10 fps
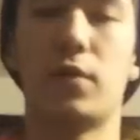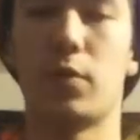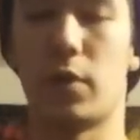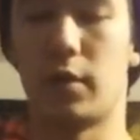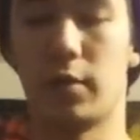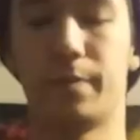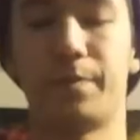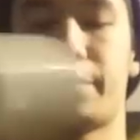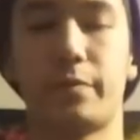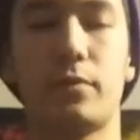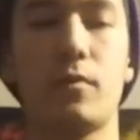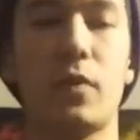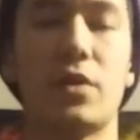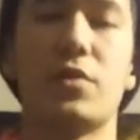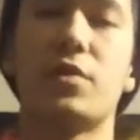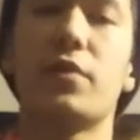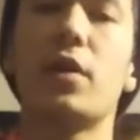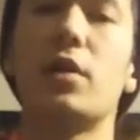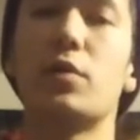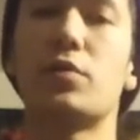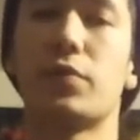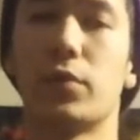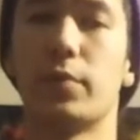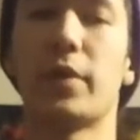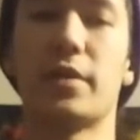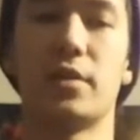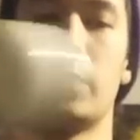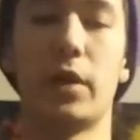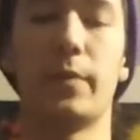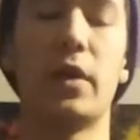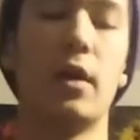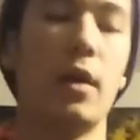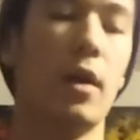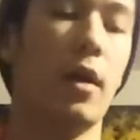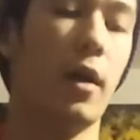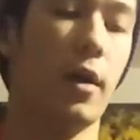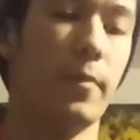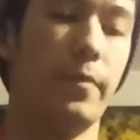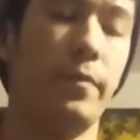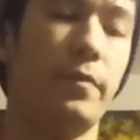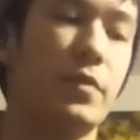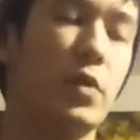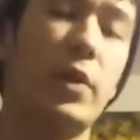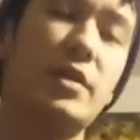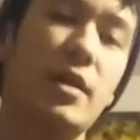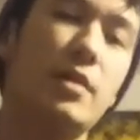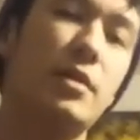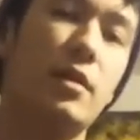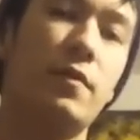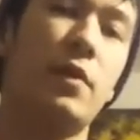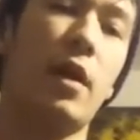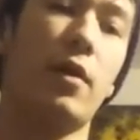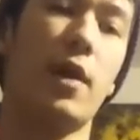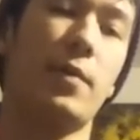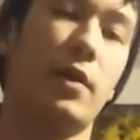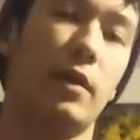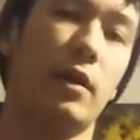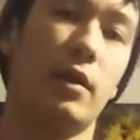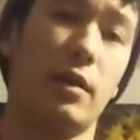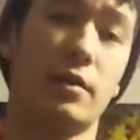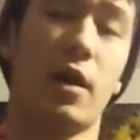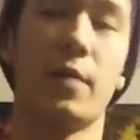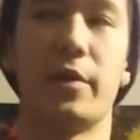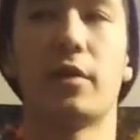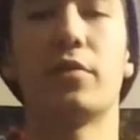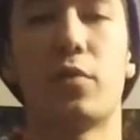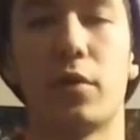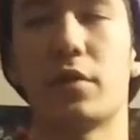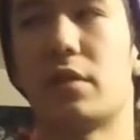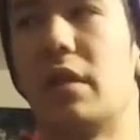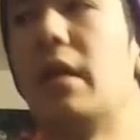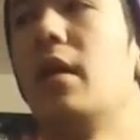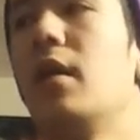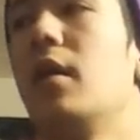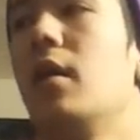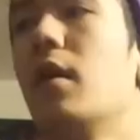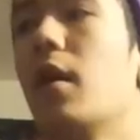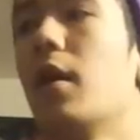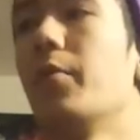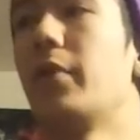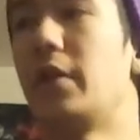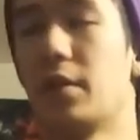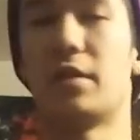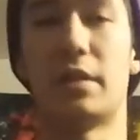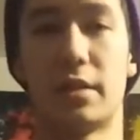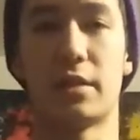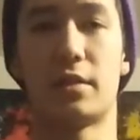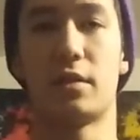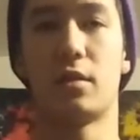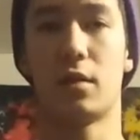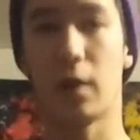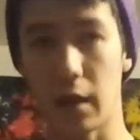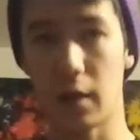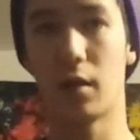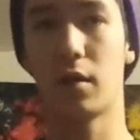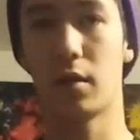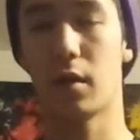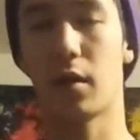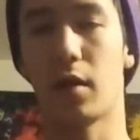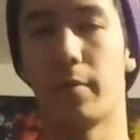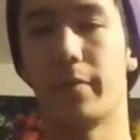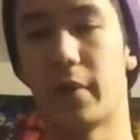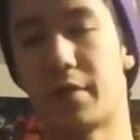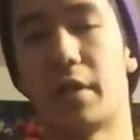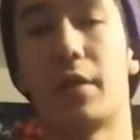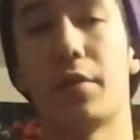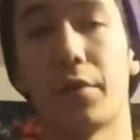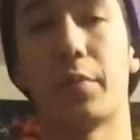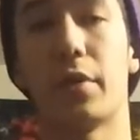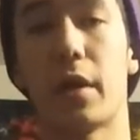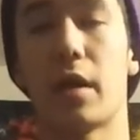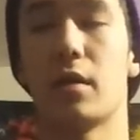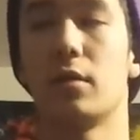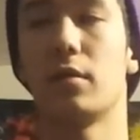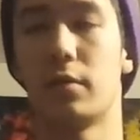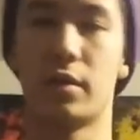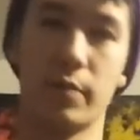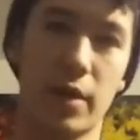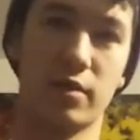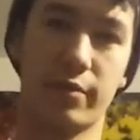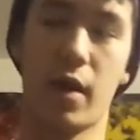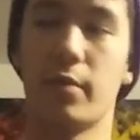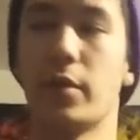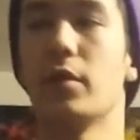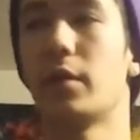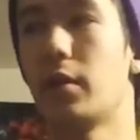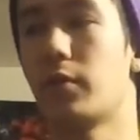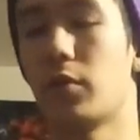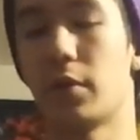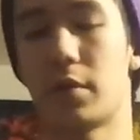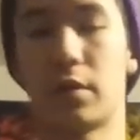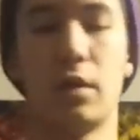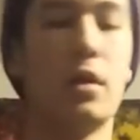you want to do. So it's a very useful place to be. So when I say that it's an infinite air wrap in the atomic, of course it does exist in a singular plane to the best of my ability, of course.